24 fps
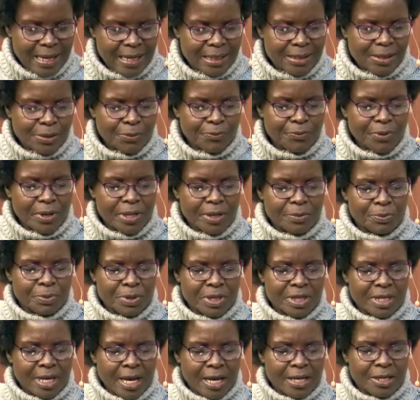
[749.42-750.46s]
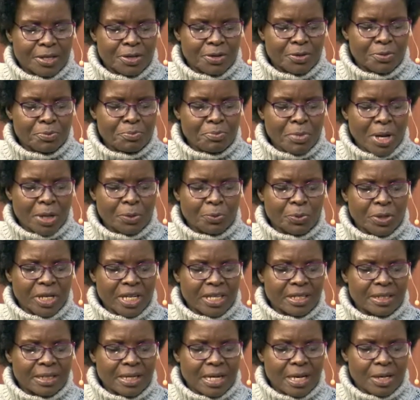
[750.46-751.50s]
And so, Father, we thank you. May we
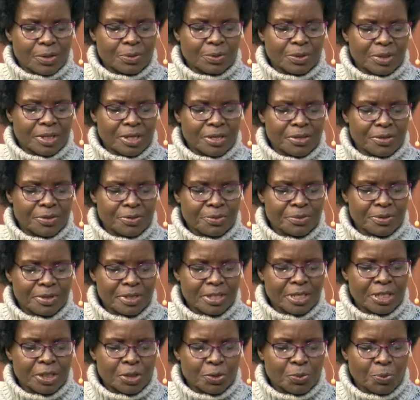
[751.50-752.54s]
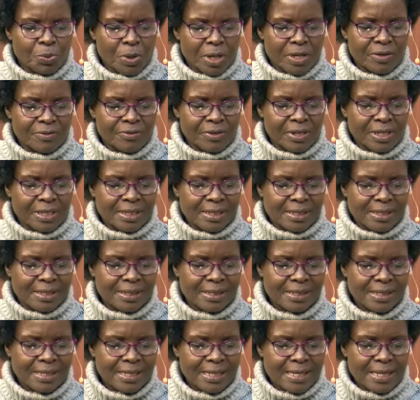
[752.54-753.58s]
encounter you, each one of us.
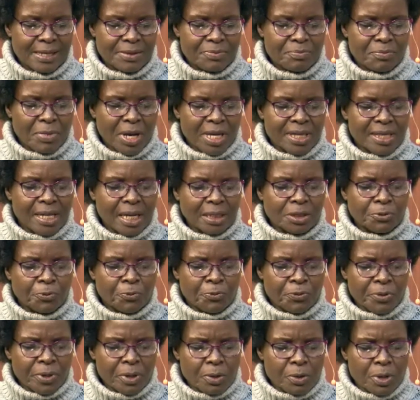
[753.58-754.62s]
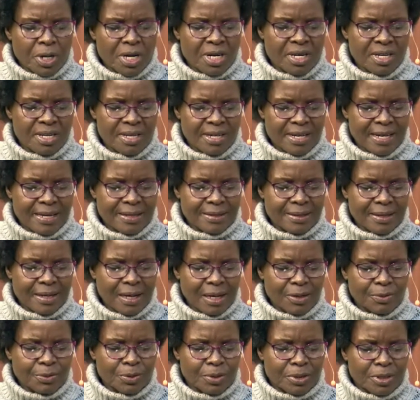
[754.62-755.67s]
May that viewer
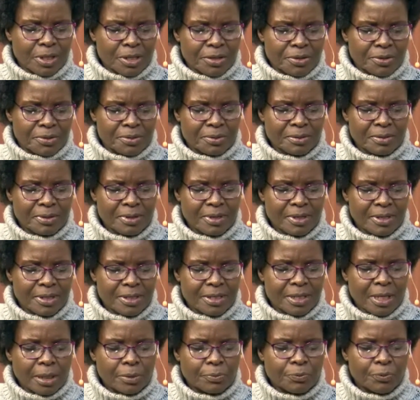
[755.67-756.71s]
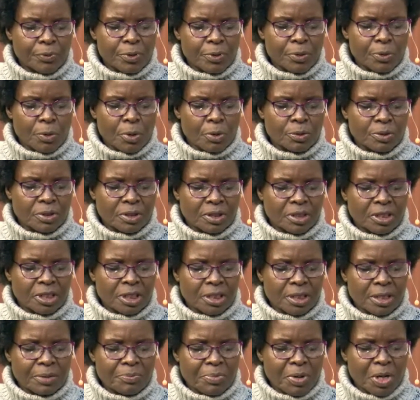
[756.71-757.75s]
encounter you, that viewer who's
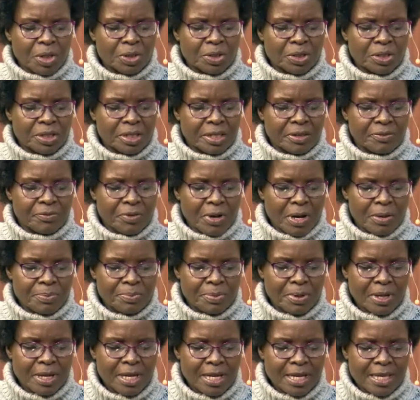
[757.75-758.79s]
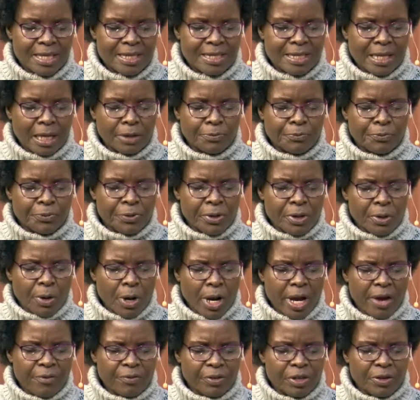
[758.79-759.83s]
just about to give up. That
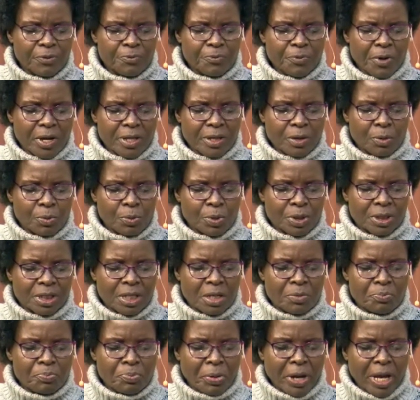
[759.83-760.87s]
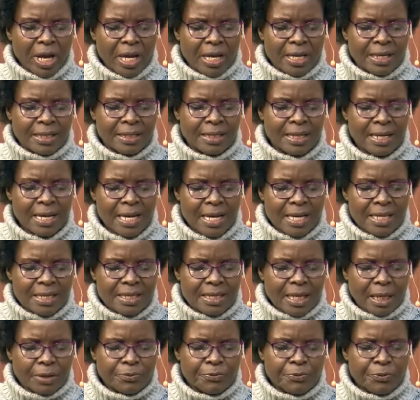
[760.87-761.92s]
viewer, Heavenly Father, who is in pain.
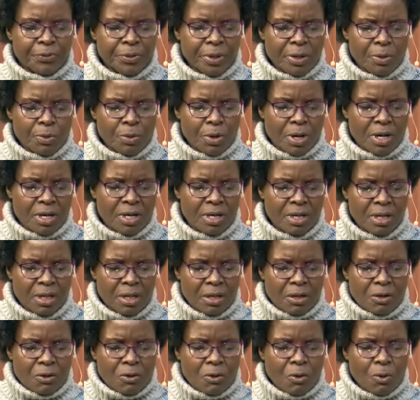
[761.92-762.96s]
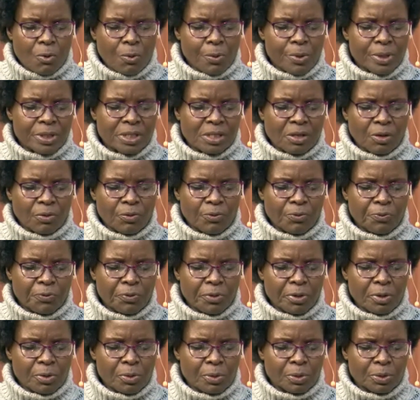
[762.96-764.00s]
That viewer who is
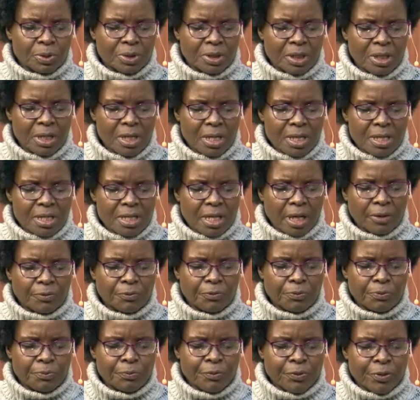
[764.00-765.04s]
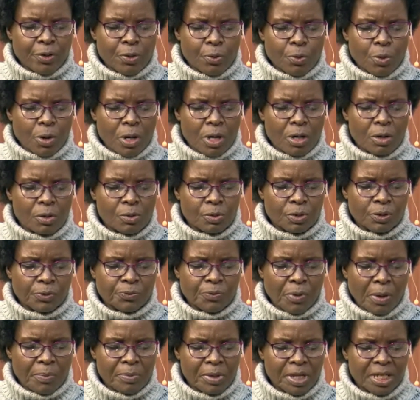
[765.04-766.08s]
confused. That viewer whose
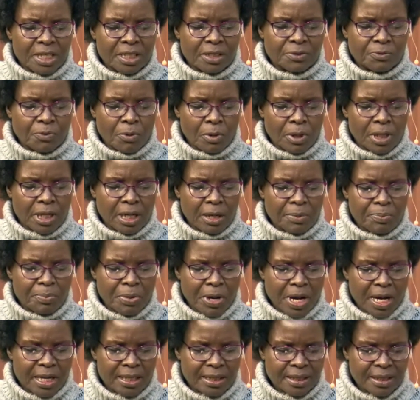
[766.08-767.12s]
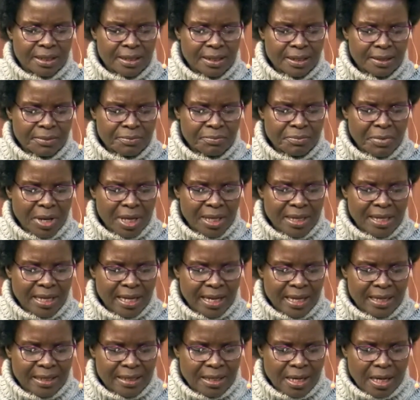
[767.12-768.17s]
family is falling apart. May
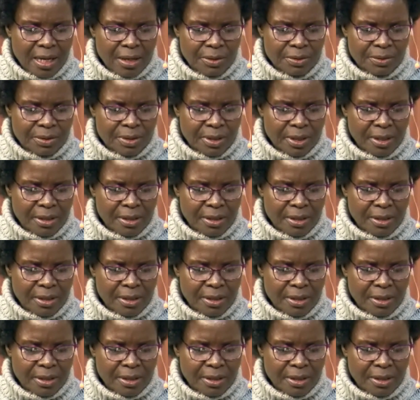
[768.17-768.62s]
they encounter